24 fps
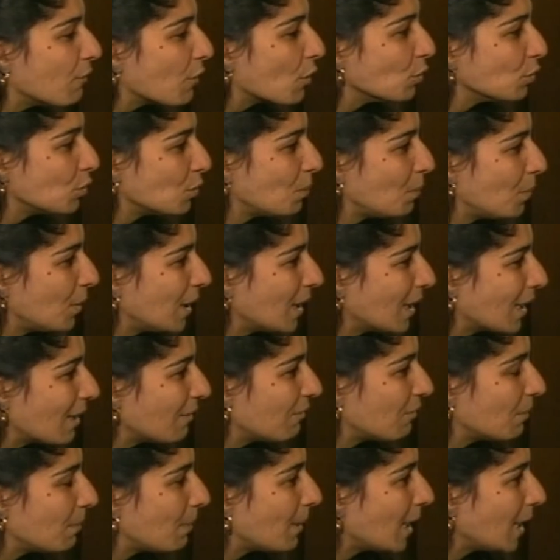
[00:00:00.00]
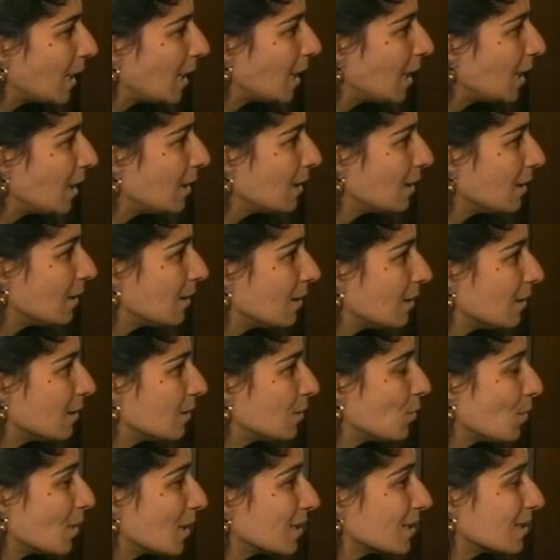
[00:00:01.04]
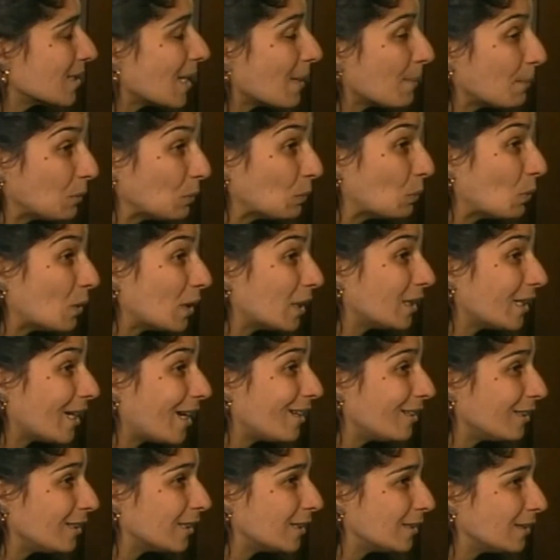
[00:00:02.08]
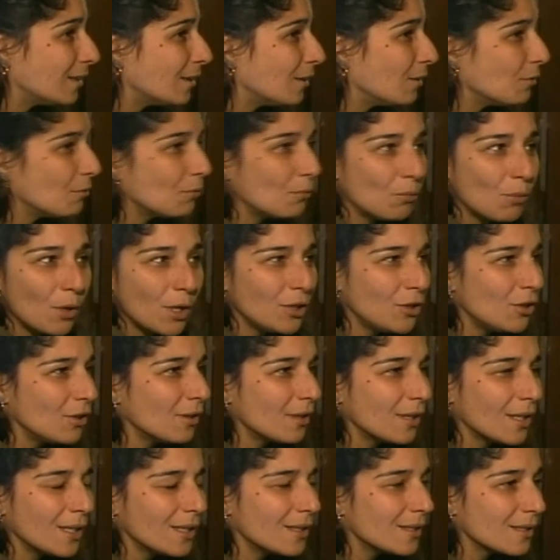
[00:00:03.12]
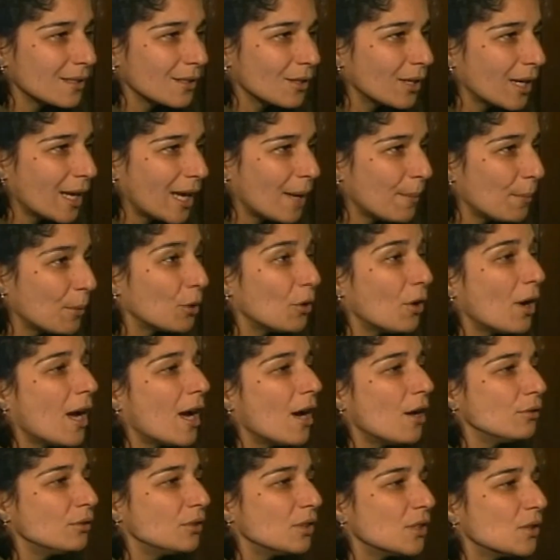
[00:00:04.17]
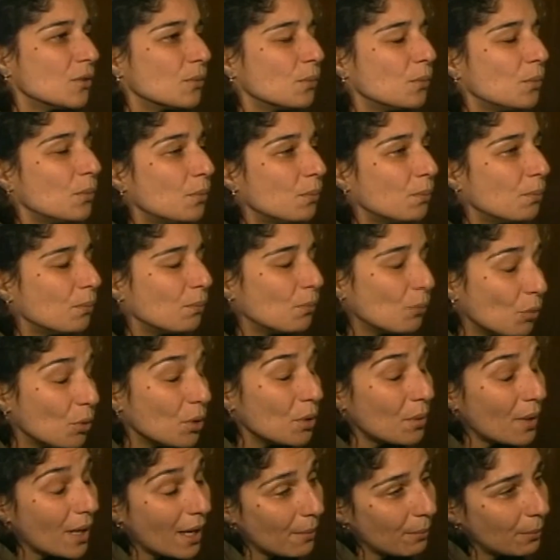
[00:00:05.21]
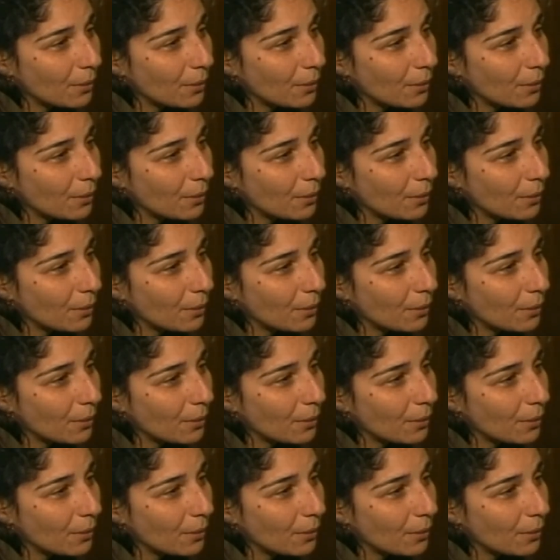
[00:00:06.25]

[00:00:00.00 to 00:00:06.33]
to bring everybody to accept one Ireland. What do you think is going to happen, or how this will happen?